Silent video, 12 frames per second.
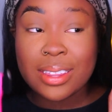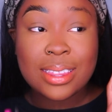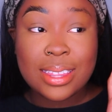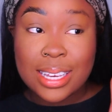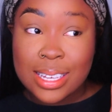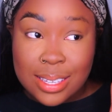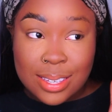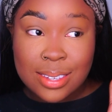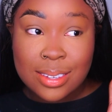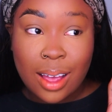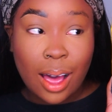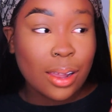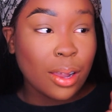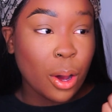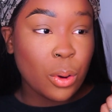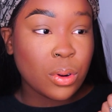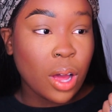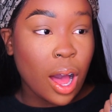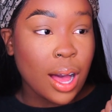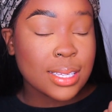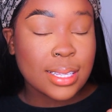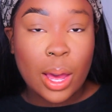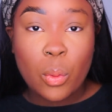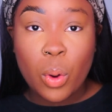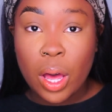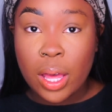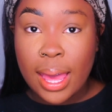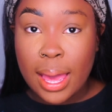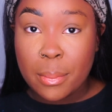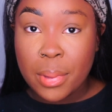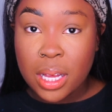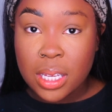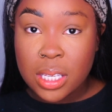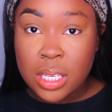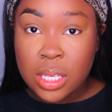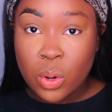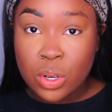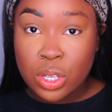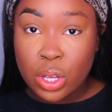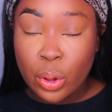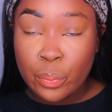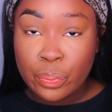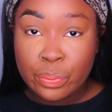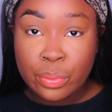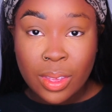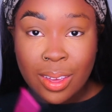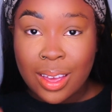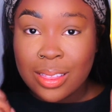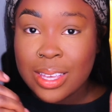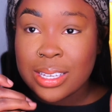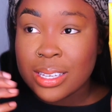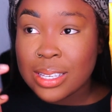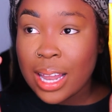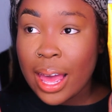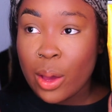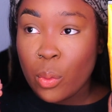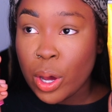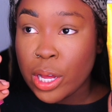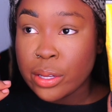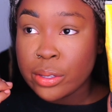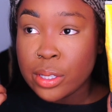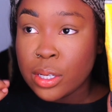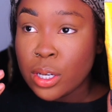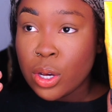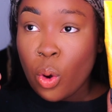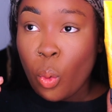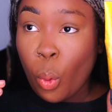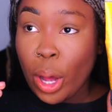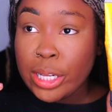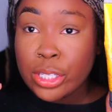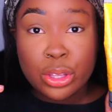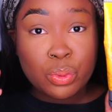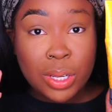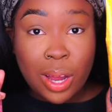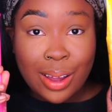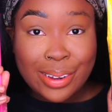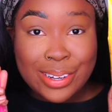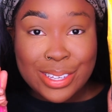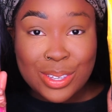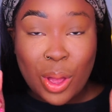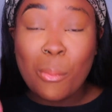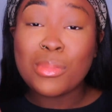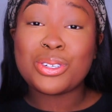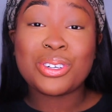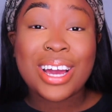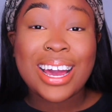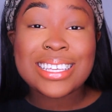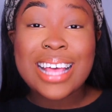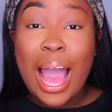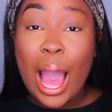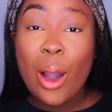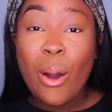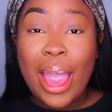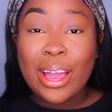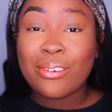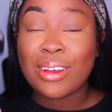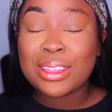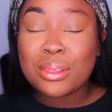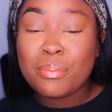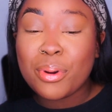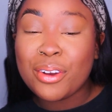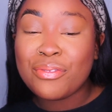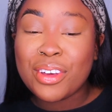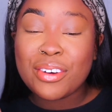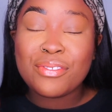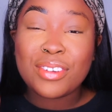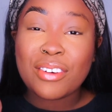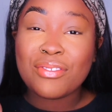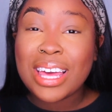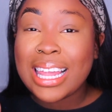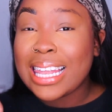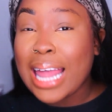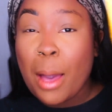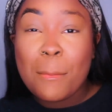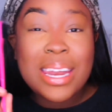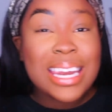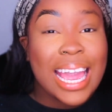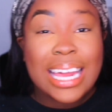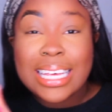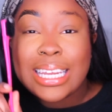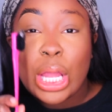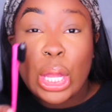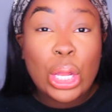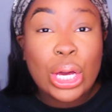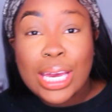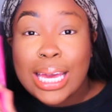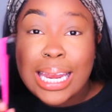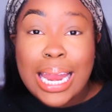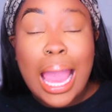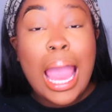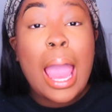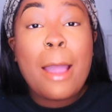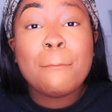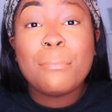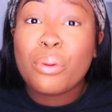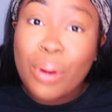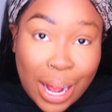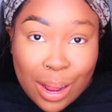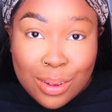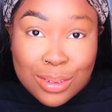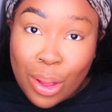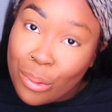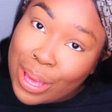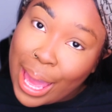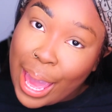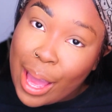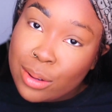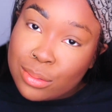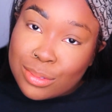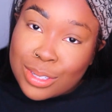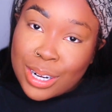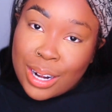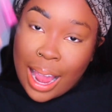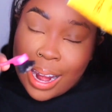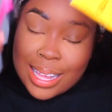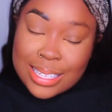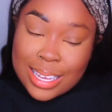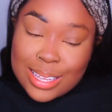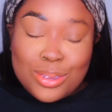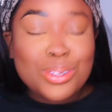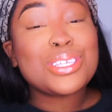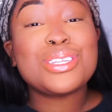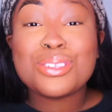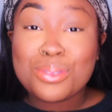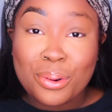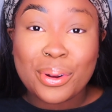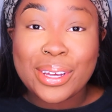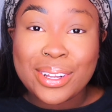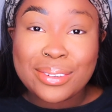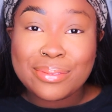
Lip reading: This alone costs like what, $8 or so, and this is like what, $1 to $3. So I'm gonna show you guys how I create the perfect fluffy laminated looking brows. Okay, let's get into this tutorial.